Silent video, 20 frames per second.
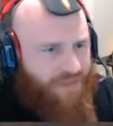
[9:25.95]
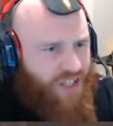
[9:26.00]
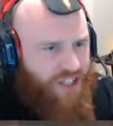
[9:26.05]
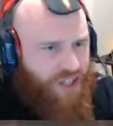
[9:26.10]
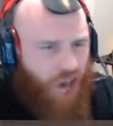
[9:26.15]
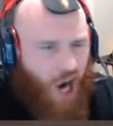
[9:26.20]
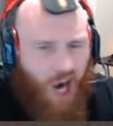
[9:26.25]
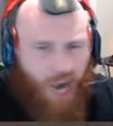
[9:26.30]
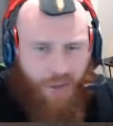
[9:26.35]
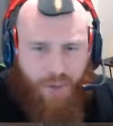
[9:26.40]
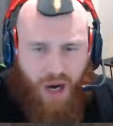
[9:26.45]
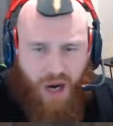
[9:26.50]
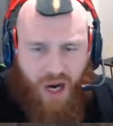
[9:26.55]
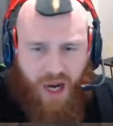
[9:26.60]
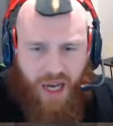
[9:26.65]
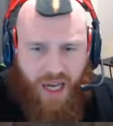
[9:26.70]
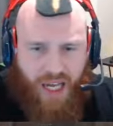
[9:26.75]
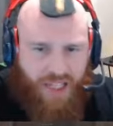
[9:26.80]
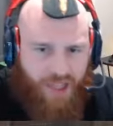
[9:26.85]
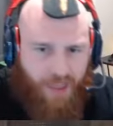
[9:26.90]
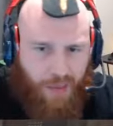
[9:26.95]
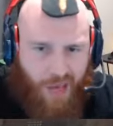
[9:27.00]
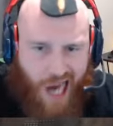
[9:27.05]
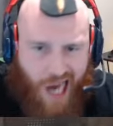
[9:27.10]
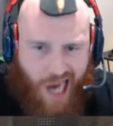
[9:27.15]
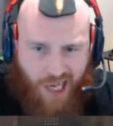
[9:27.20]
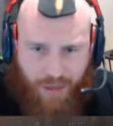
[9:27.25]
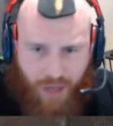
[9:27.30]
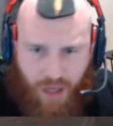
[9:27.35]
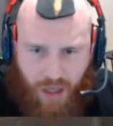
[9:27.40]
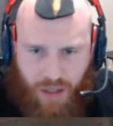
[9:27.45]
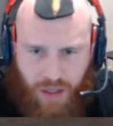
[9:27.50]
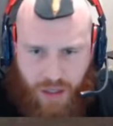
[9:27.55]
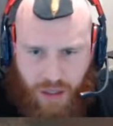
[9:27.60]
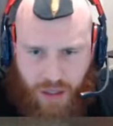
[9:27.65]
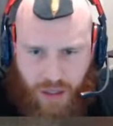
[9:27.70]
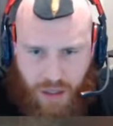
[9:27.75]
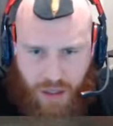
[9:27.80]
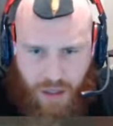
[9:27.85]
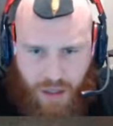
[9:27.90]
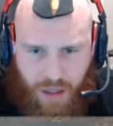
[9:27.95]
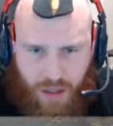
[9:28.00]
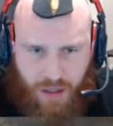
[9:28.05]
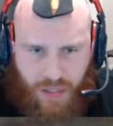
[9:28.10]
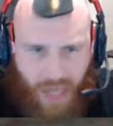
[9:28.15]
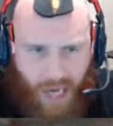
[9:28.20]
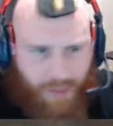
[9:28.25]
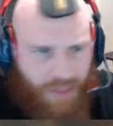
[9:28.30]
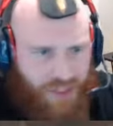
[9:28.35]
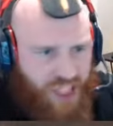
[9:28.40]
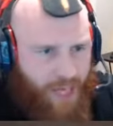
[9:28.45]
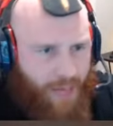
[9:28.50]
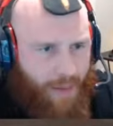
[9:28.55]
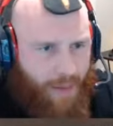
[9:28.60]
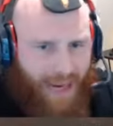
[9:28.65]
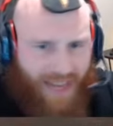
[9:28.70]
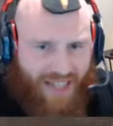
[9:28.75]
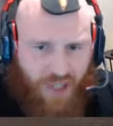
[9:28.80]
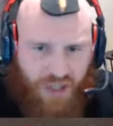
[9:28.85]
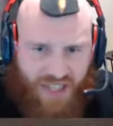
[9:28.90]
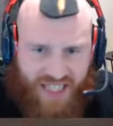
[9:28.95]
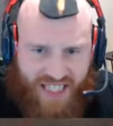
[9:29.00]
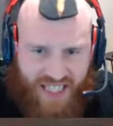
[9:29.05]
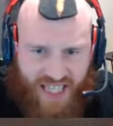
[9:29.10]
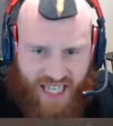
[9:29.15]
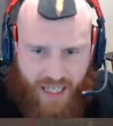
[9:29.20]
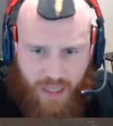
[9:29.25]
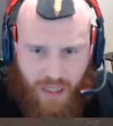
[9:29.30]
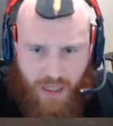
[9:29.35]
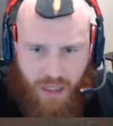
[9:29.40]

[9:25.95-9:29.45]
His guard, bro, is unblockable. Double GB by Deucington.